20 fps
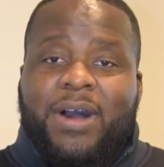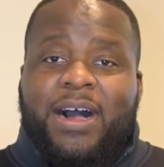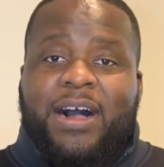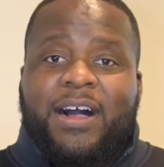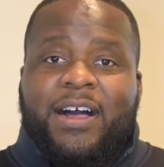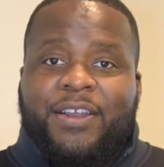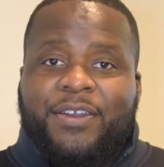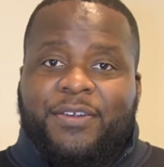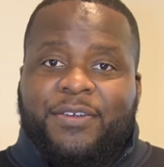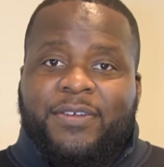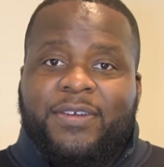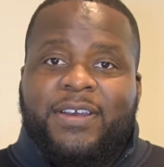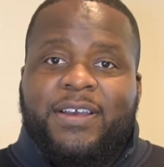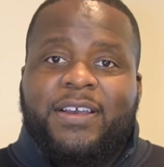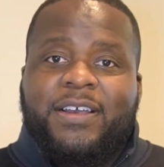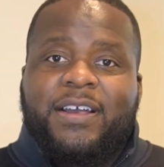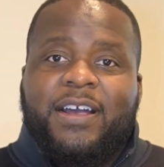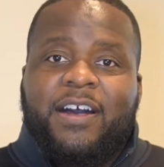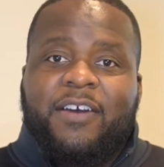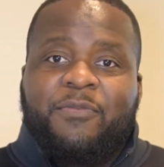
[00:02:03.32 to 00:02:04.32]
honor
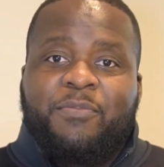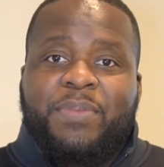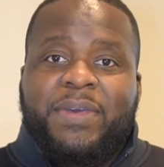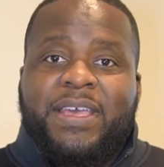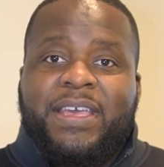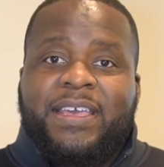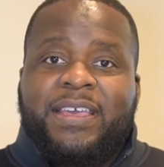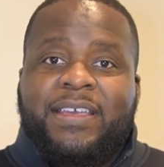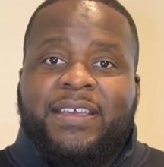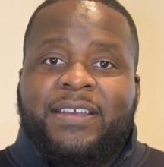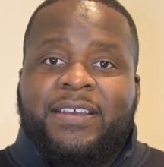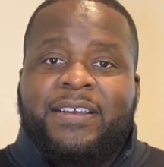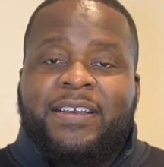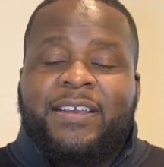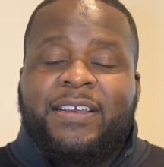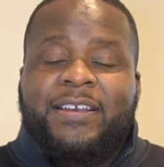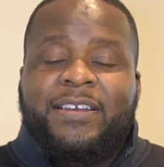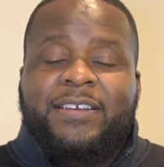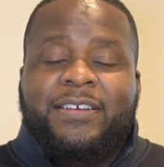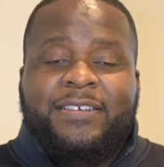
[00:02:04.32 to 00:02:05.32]
of being
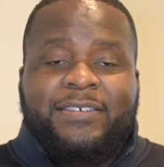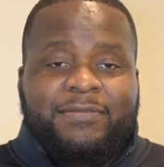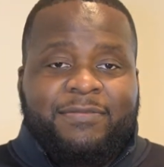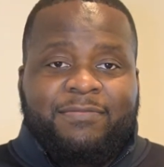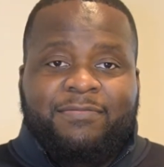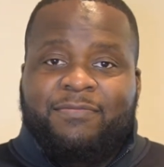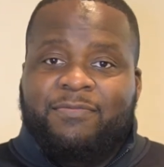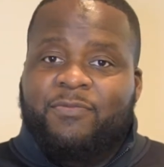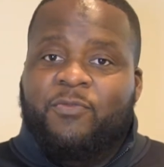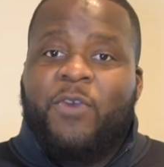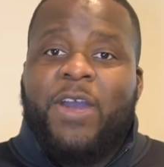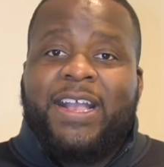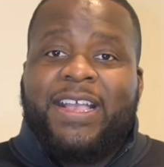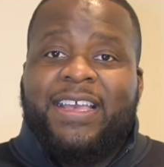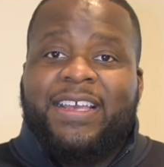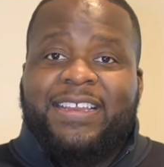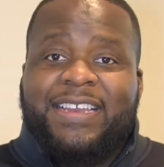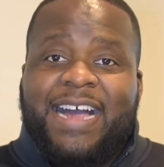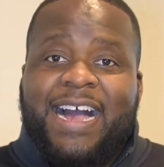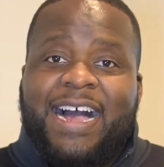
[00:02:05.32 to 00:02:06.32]

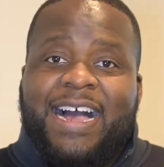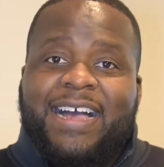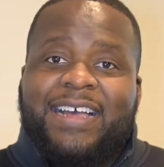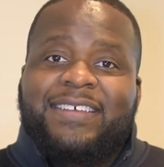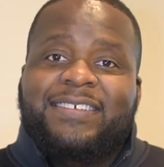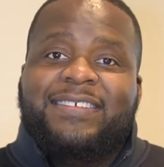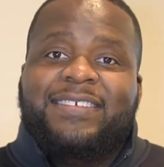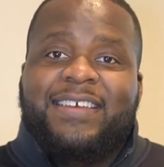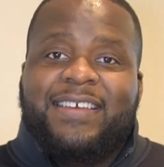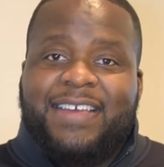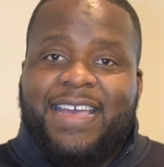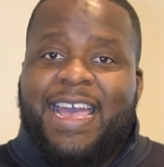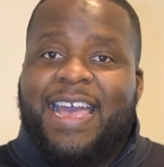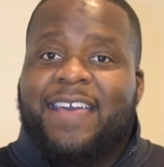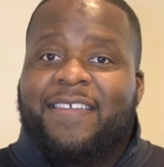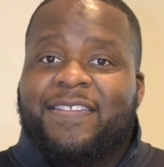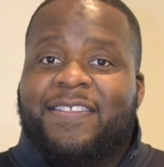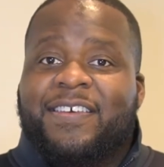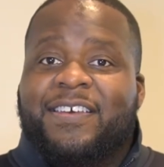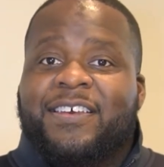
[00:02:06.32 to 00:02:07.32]
recognized
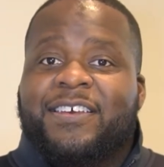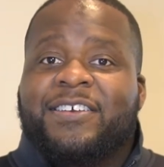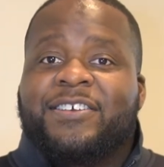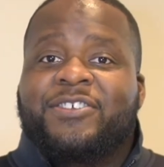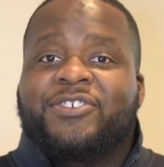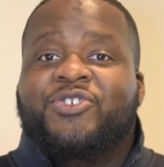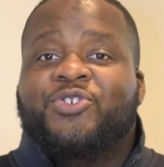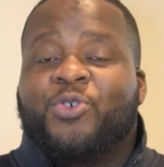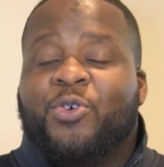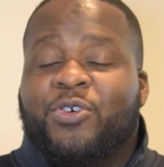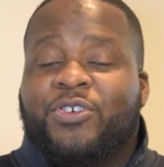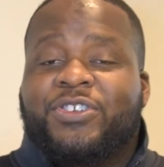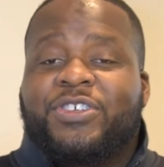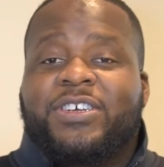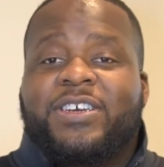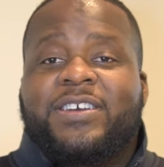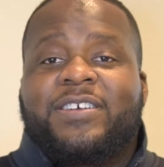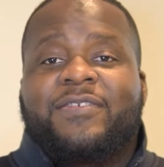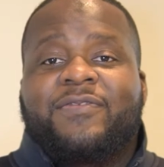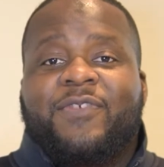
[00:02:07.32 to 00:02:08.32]
at the
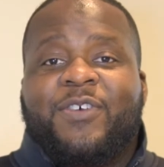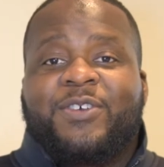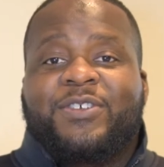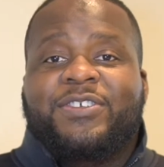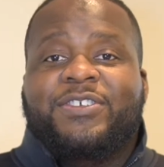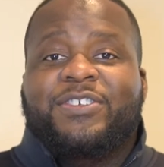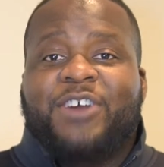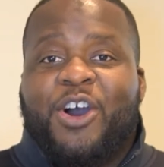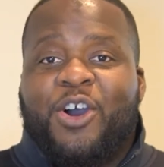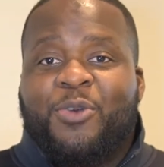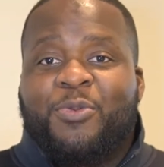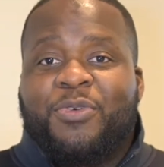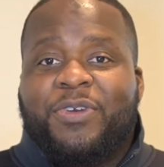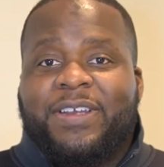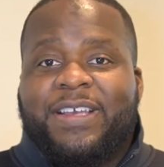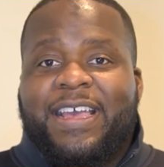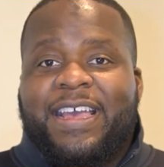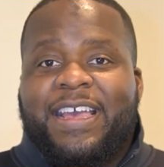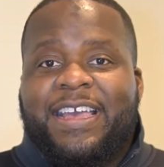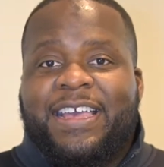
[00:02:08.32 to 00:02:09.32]
Georgia versus Auburn
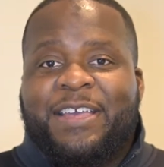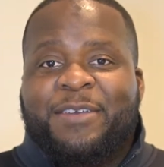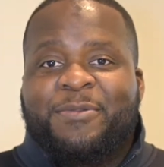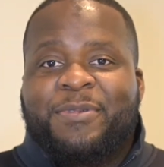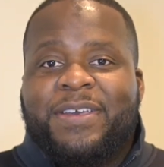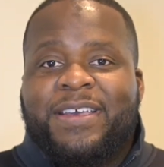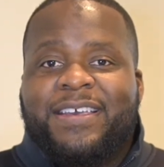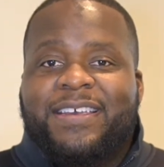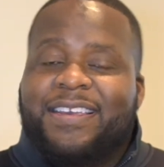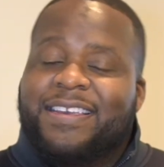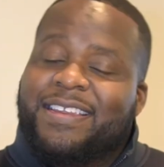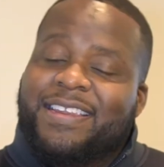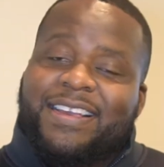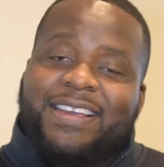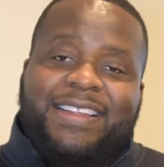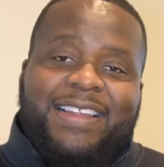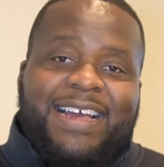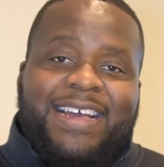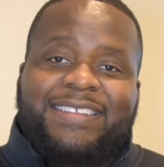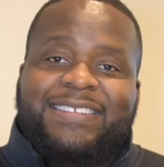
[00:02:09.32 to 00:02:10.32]
game in the
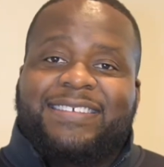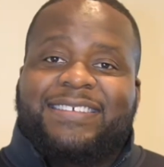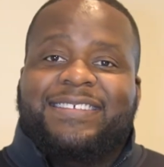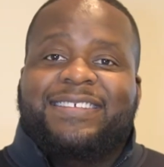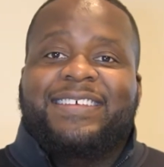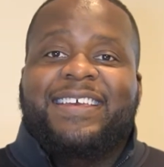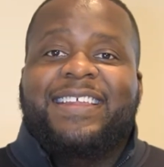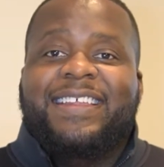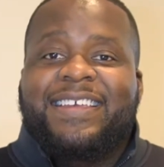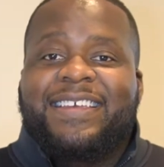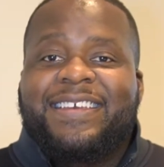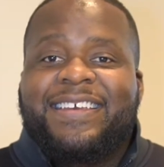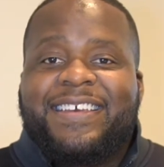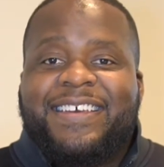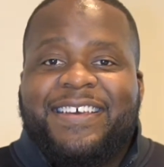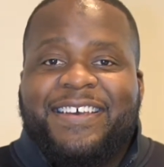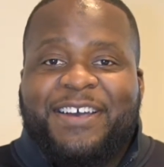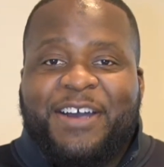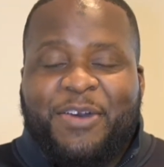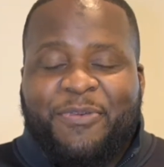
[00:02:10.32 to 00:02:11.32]
classic city
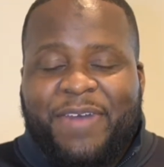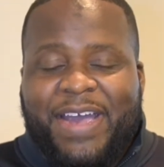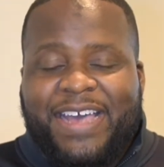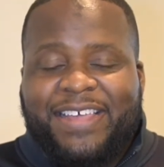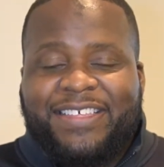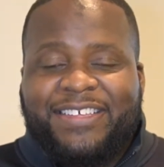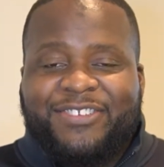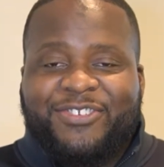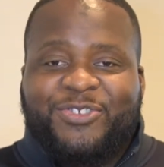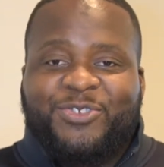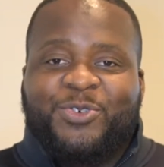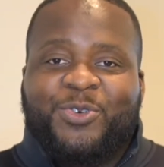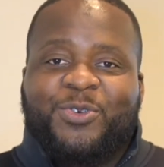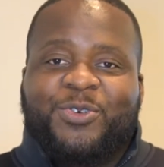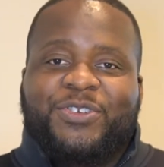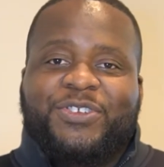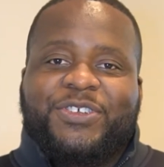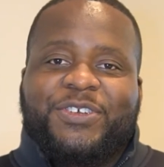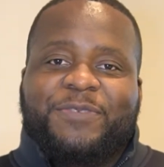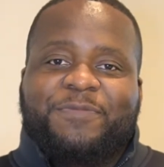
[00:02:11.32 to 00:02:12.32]
of Athens,
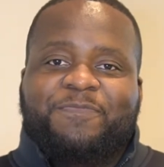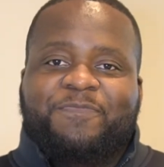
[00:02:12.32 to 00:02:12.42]
Georgia.